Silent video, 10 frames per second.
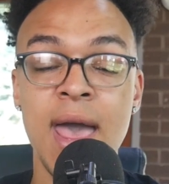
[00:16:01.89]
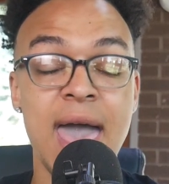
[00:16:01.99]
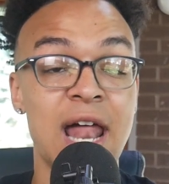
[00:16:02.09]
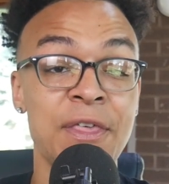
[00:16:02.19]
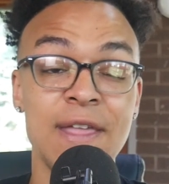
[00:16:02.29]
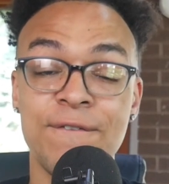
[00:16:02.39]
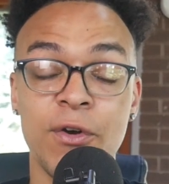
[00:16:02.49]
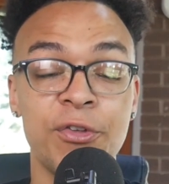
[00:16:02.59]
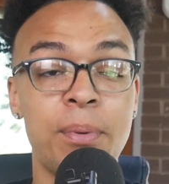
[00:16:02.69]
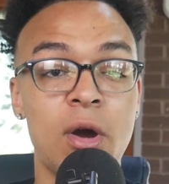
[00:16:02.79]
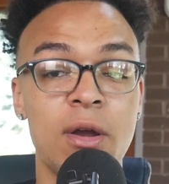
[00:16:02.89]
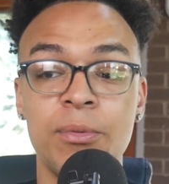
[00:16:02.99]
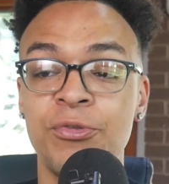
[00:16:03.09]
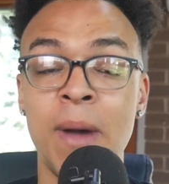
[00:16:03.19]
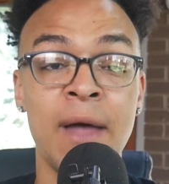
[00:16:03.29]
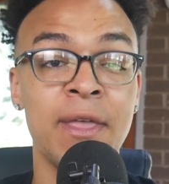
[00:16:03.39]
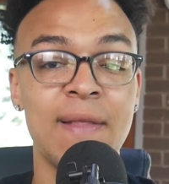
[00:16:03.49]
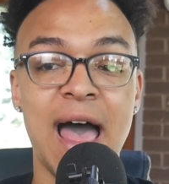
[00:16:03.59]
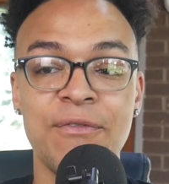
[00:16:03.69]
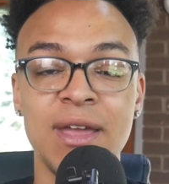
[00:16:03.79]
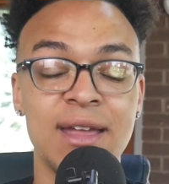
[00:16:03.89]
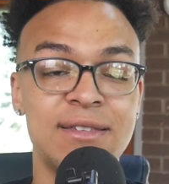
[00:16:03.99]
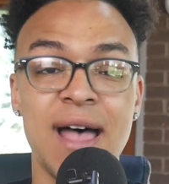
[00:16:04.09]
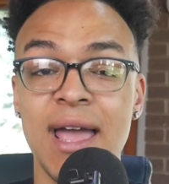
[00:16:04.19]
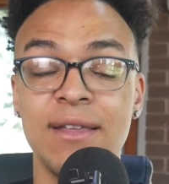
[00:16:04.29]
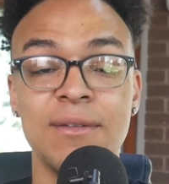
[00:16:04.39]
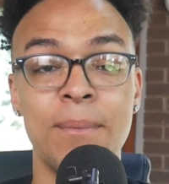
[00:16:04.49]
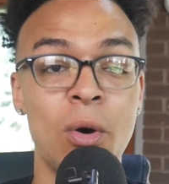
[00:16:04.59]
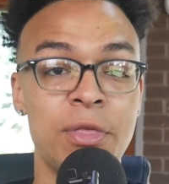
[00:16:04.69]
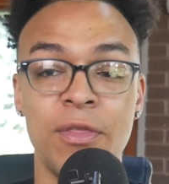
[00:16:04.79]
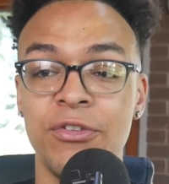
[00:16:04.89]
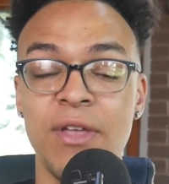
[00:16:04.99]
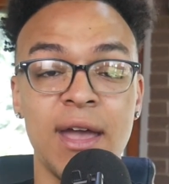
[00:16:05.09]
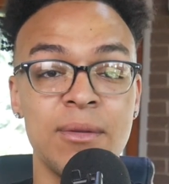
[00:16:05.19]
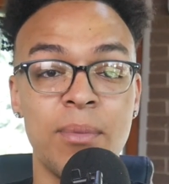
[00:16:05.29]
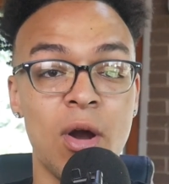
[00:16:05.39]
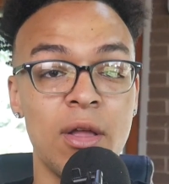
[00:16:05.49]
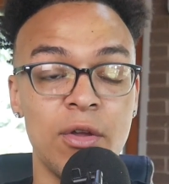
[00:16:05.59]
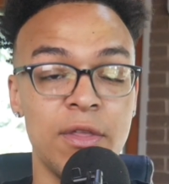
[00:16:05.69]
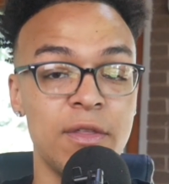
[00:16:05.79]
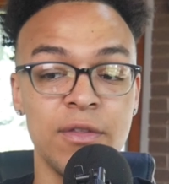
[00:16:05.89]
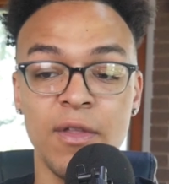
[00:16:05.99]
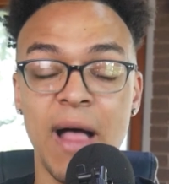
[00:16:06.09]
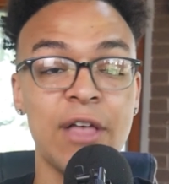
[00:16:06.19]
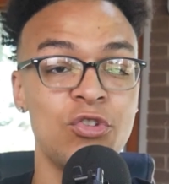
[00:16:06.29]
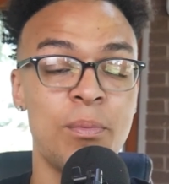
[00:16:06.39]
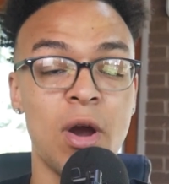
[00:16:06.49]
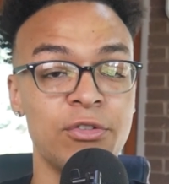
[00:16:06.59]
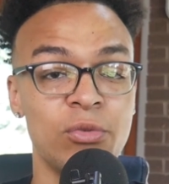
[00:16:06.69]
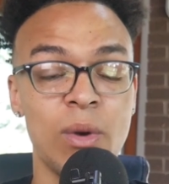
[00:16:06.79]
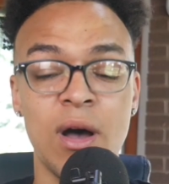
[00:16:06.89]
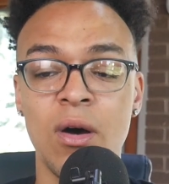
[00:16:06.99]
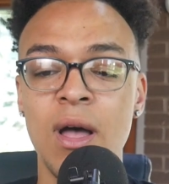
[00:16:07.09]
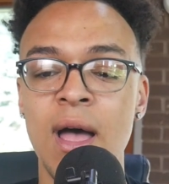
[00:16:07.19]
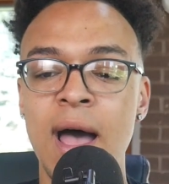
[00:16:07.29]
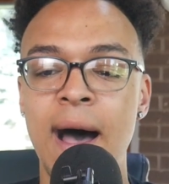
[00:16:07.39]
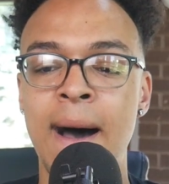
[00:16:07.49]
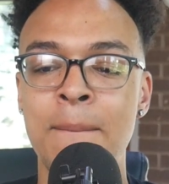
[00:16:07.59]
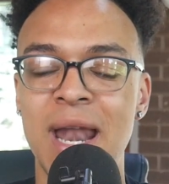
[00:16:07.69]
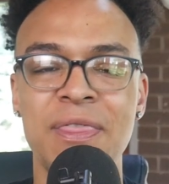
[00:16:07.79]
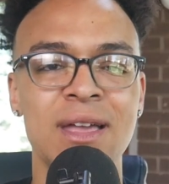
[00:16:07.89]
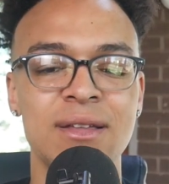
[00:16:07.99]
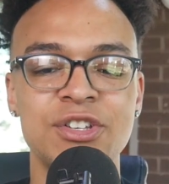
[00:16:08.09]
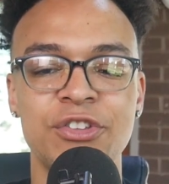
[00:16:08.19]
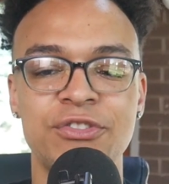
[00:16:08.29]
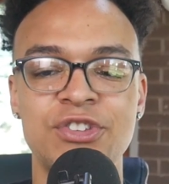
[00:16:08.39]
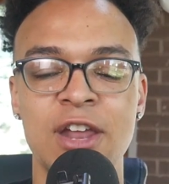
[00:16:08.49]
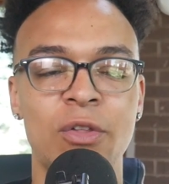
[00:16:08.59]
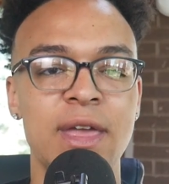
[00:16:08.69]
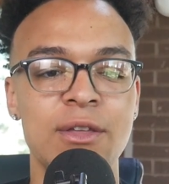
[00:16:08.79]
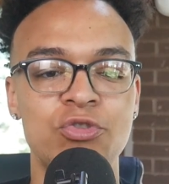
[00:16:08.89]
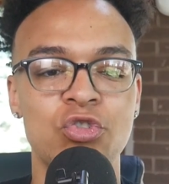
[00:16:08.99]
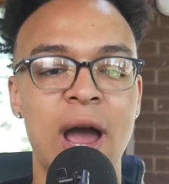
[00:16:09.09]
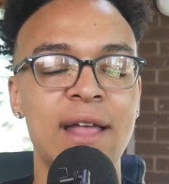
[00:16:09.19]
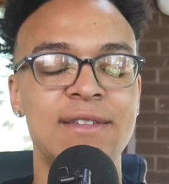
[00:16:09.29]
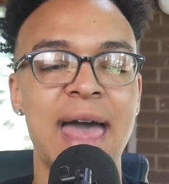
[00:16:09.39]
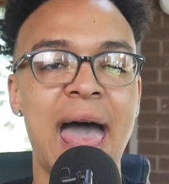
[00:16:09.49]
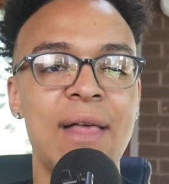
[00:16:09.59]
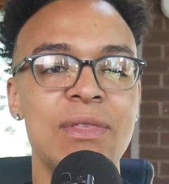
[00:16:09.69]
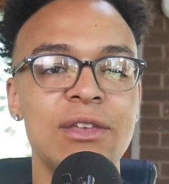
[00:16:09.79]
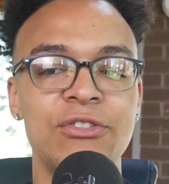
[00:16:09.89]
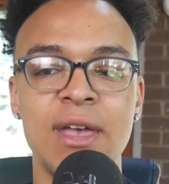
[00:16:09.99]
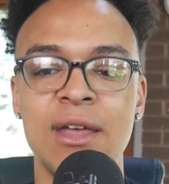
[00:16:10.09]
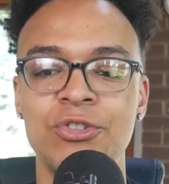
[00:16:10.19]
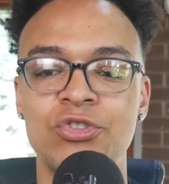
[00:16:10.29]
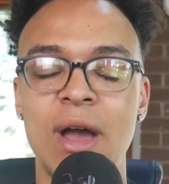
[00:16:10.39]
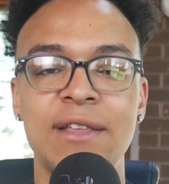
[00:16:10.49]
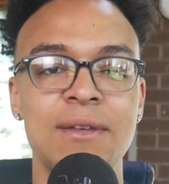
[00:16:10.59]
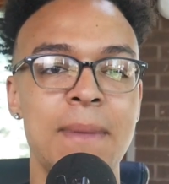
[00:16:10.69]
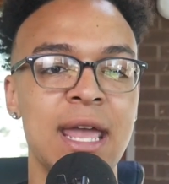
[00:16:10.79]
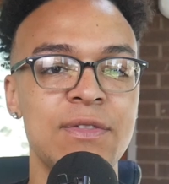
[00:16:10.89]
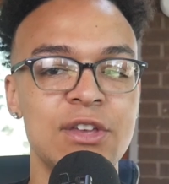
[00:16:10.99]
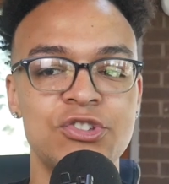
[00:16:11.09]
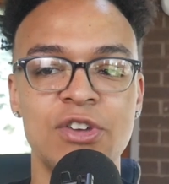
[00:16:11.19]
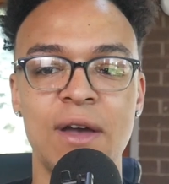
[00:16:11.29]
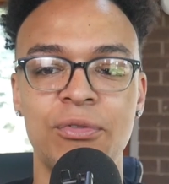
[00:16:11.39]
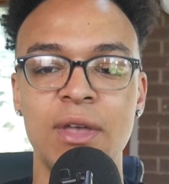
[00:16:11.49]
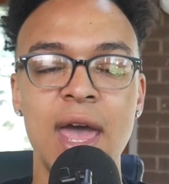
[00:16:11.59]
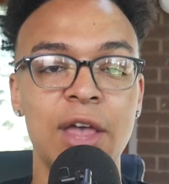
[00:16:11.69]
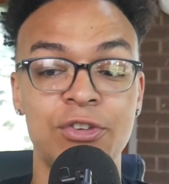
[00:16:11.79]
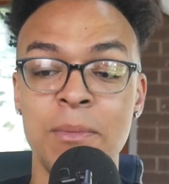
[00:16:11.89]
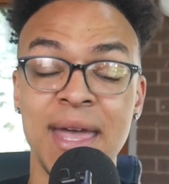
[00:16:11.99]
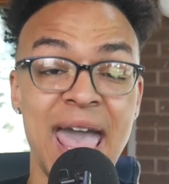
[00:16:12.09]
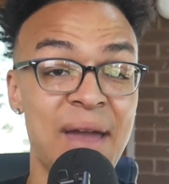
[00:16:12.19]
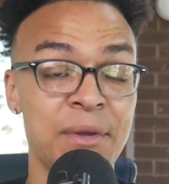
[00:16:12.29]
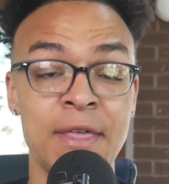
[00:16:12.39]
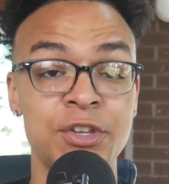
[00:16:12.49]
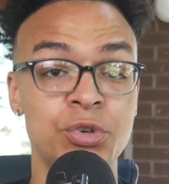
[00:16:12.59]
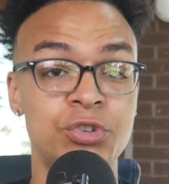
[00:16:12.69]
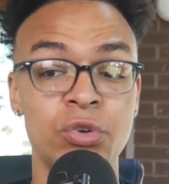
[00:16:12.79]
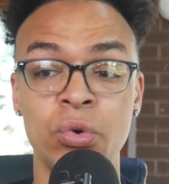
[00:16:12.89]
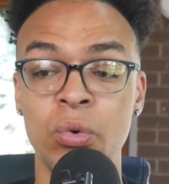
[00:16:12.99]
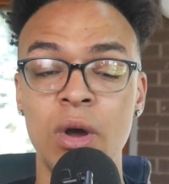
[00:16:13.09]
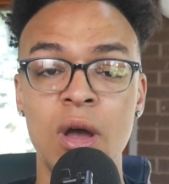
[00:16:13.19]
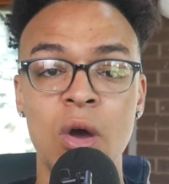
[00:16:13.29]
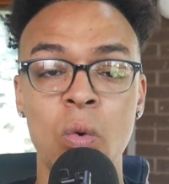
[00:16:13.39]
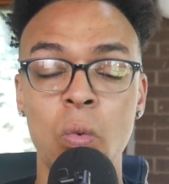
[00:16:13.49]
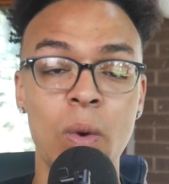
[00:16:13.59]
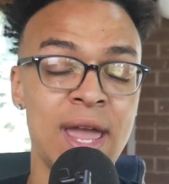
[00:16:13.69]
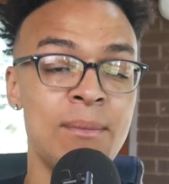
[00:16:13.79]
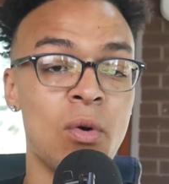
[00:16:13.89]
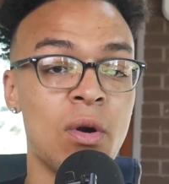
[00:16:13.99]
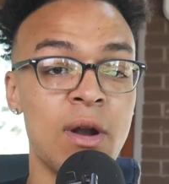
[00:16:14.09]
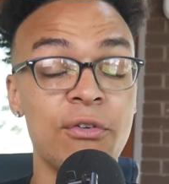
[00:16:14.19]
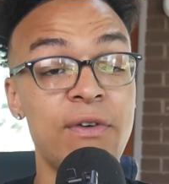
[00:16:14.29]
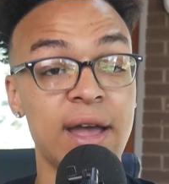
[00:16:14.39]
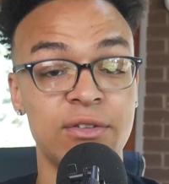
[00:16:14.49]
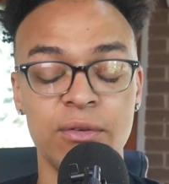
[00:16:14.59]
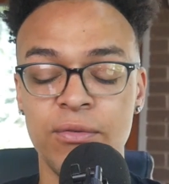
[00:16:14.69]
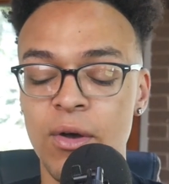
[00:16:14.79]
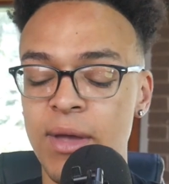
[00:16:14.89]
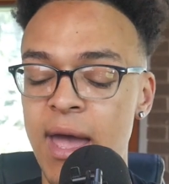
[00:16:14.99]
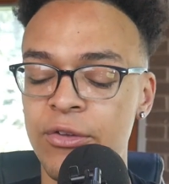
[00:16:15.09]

And I think that first part, smiling, laughing, can tie into both of the second part, or the last 2 parts as well. And I think just generally trying to add these in, trying to make these shifts is going to make everything that you do way more effective, okay?